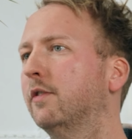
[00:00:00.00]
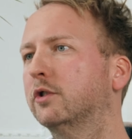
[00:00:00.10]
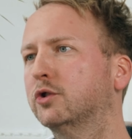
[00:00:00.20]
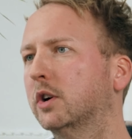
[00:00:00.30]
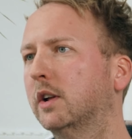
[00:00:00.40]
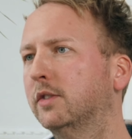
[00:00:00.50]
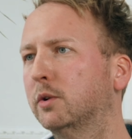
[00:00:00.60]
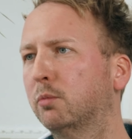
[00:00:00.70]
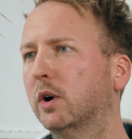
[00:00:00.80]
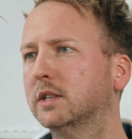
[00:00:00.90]

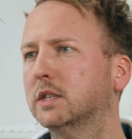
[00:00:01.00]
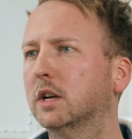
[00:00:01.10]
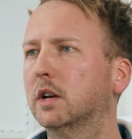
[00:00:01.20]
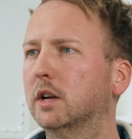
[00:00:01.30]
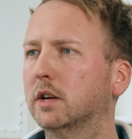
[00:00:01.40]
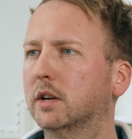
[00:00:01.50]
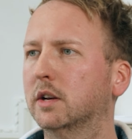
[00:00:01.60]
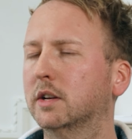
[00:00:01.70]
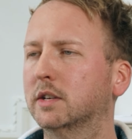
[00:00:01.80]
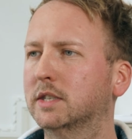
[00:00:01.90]
enterprise
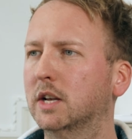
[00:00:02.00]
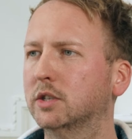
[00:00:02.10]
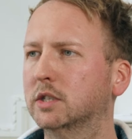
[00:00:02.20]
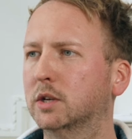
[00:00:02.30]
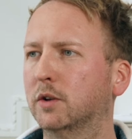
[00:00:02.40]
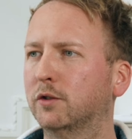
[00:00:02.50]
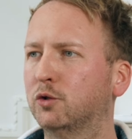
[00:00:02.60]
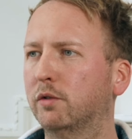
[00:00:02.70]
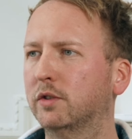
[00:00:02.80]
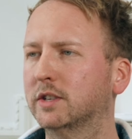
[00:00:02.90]
sales-driven